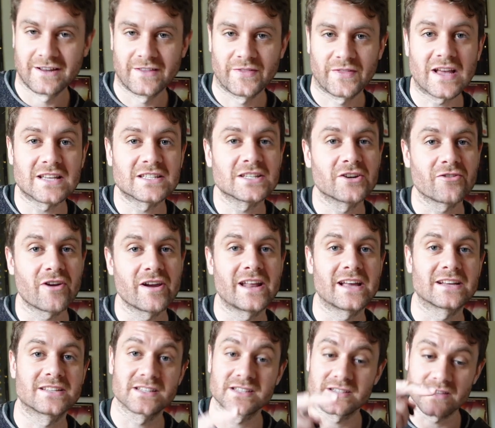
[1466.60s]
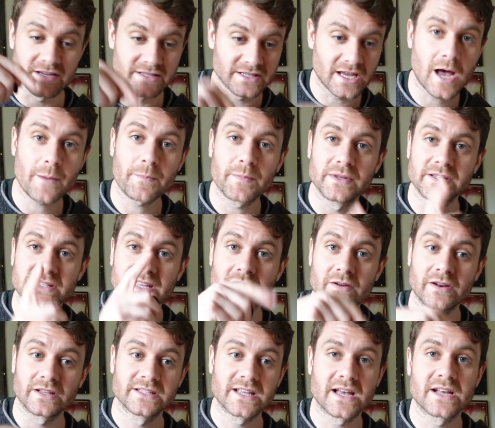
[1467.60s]
That's a great exercise. Up and
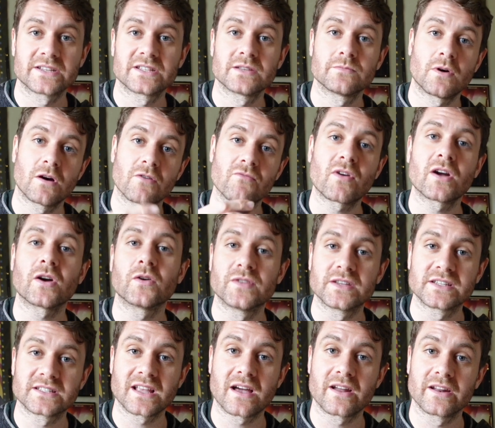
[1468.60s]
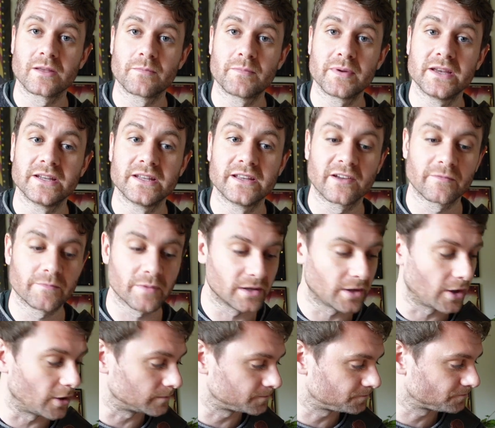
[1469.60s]
down, attach them. I'll write all this down in the PDF
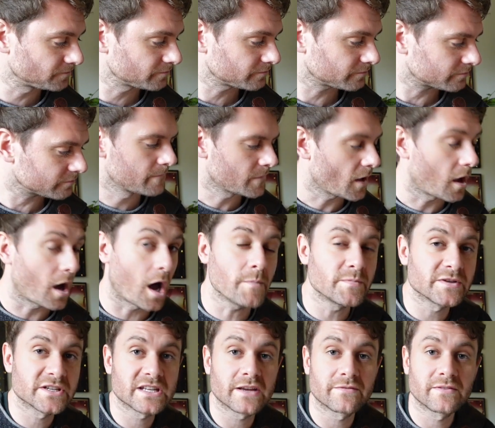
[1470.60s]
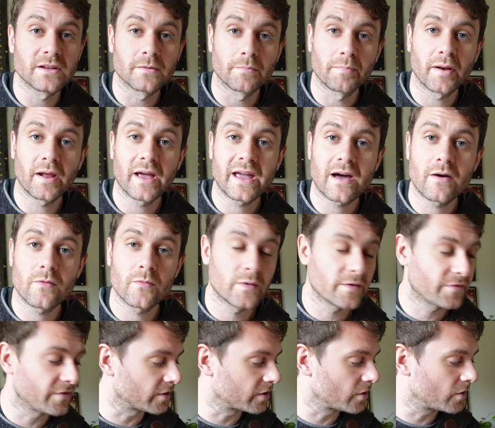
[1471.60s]
below. I'm just going to have a little play out
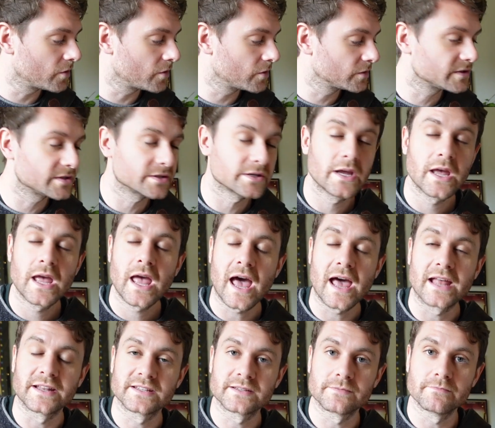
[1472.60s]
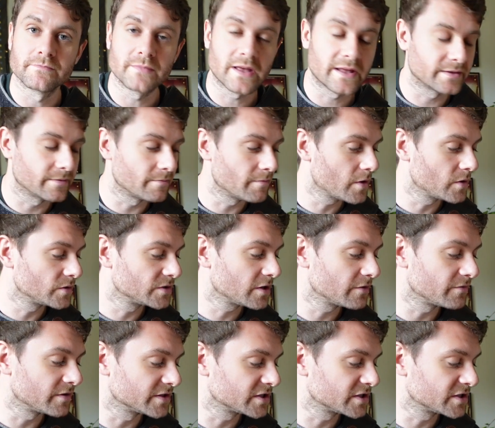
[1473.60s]
with the chords and the modes over the